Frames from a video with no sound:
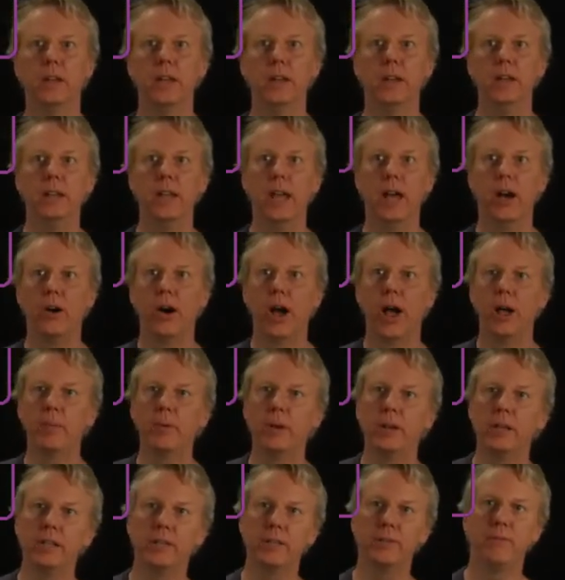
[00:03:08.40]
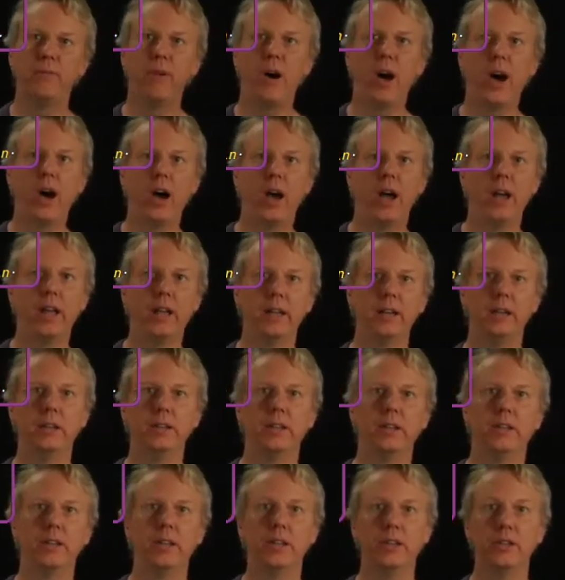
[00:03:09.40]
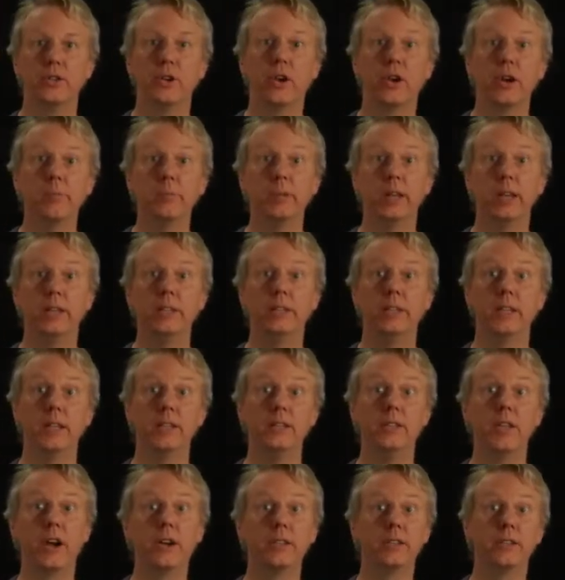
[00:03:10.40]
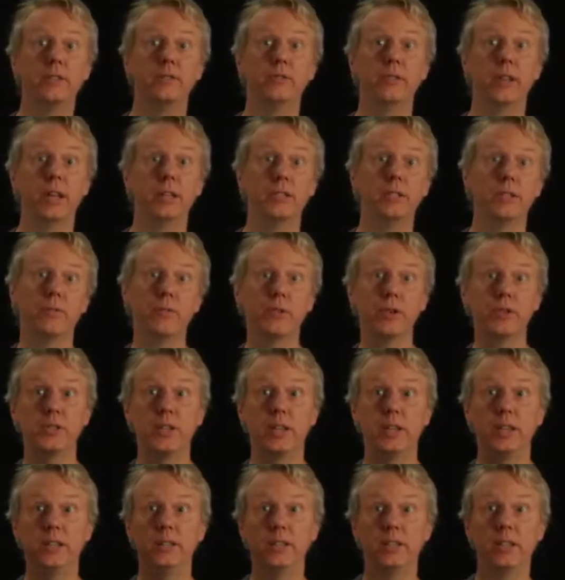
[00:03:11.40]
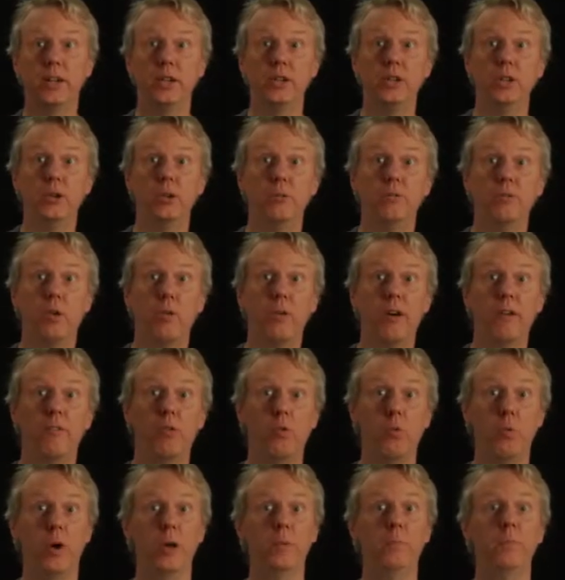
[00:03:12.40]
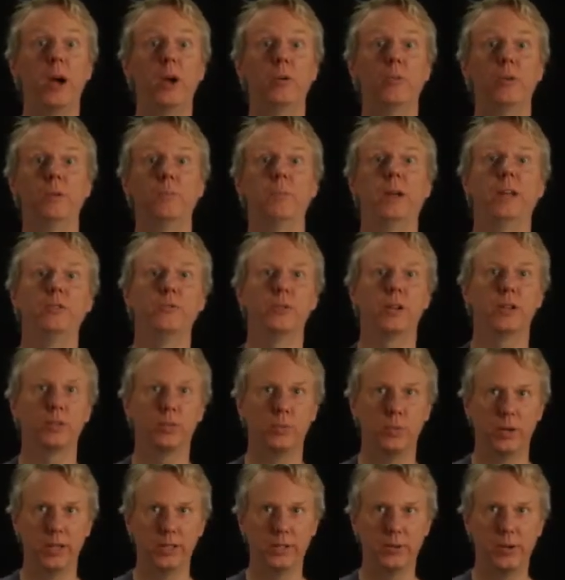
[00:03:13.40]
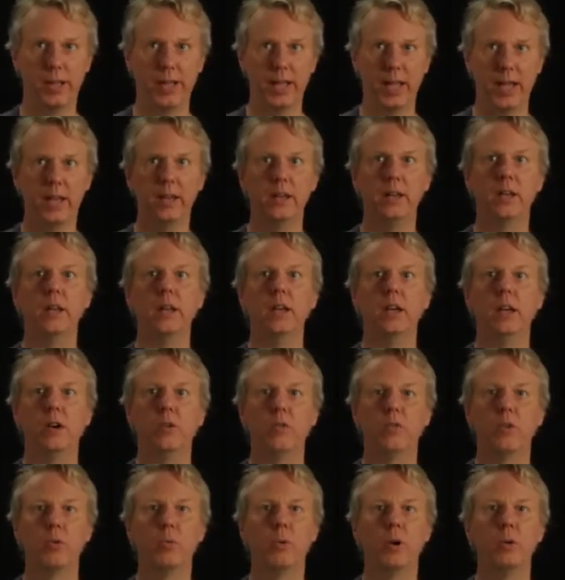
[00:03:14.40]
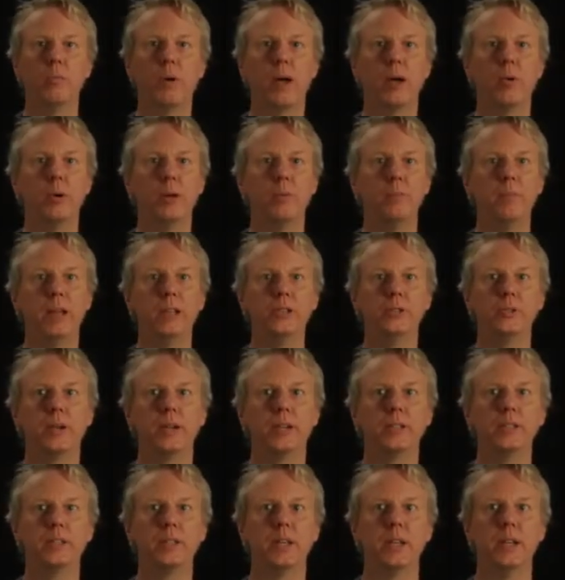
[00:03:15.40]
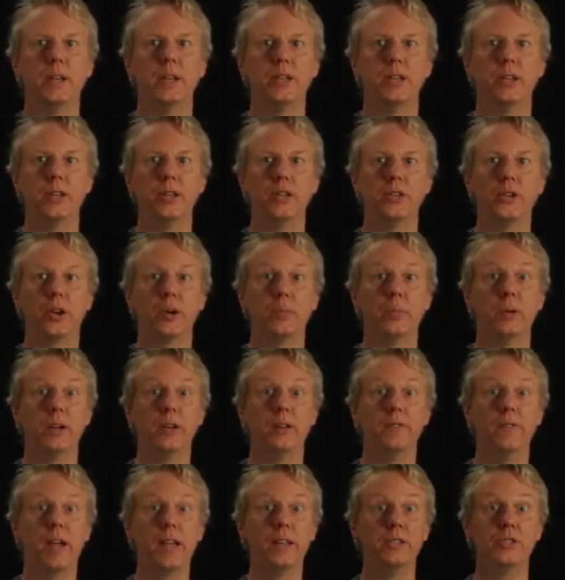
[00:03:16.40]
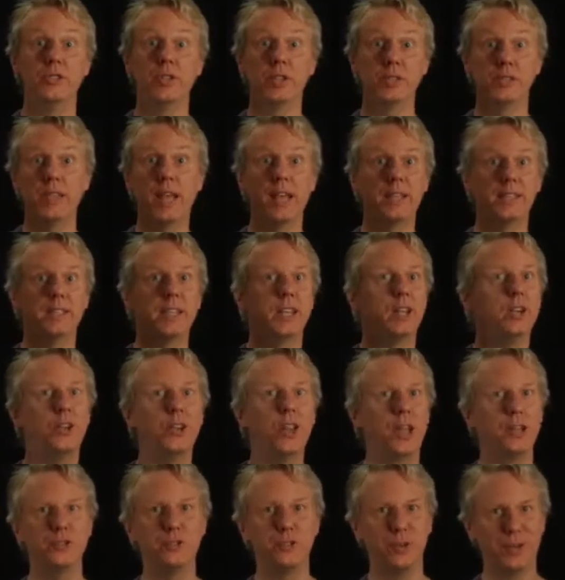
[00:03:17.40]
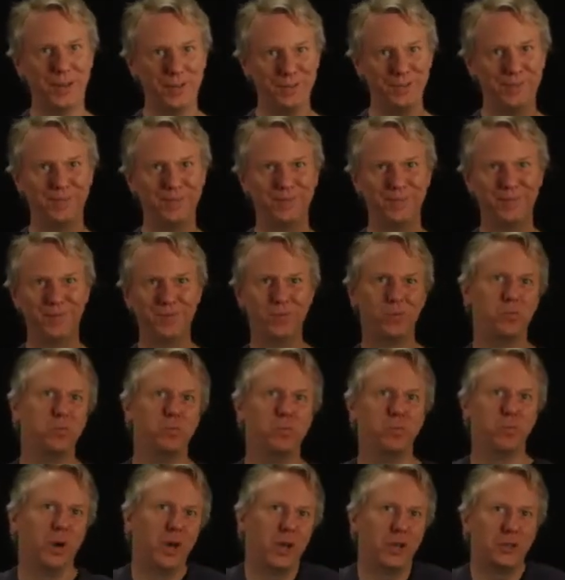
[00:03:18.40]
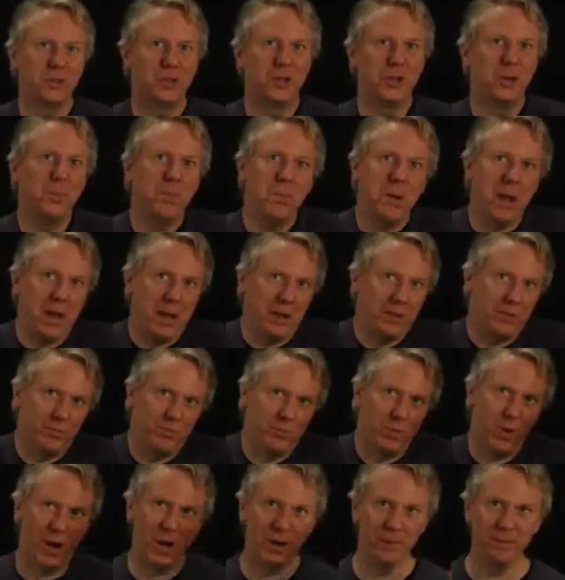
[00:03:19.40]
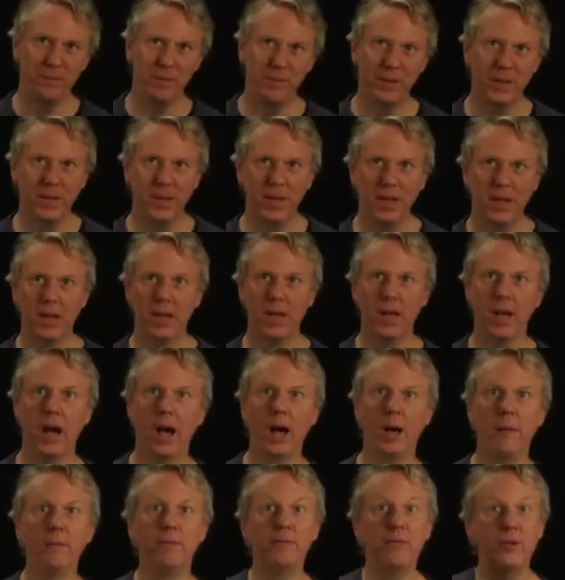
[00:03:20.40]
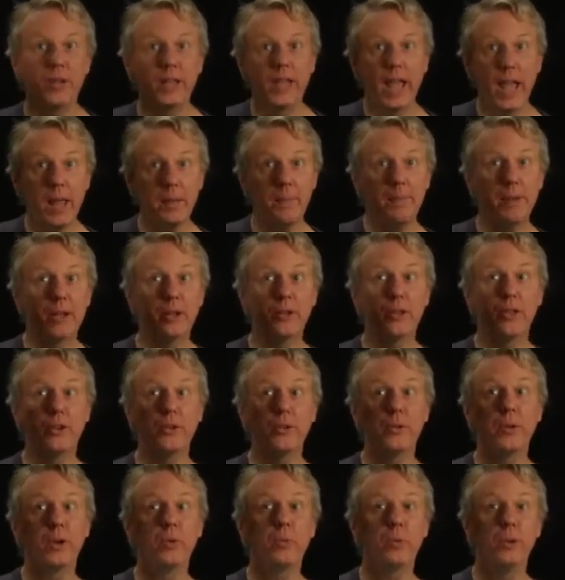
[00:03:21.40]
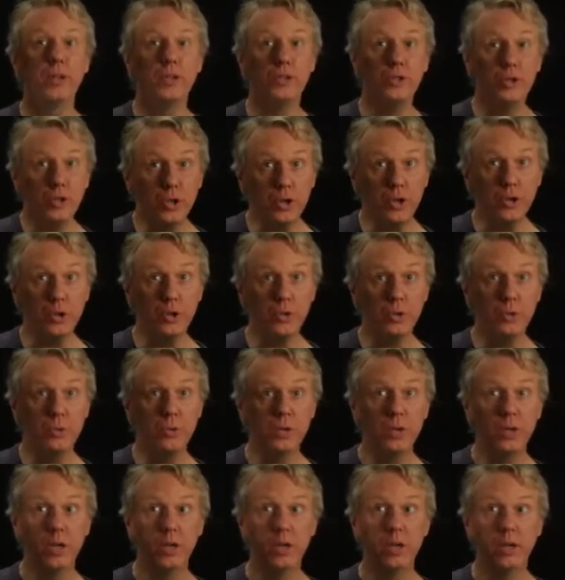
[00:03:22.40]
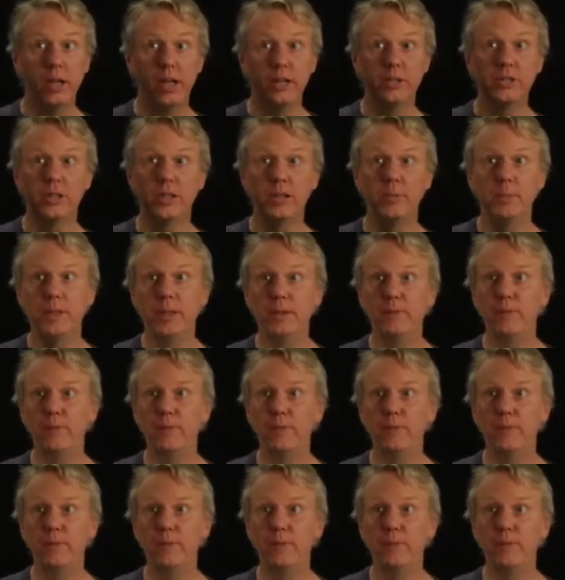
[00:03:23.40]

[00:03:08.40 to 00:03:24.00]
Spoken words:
Now I'm going to define the determinant inductively. So first I need to tell you, if I have a 1 by 1 matrix, what do I get? For a 1 by 1 matrix, the determinant of A is just that single entry. What else could it be, right? And for k bigger than or equal to 2, it's going to be the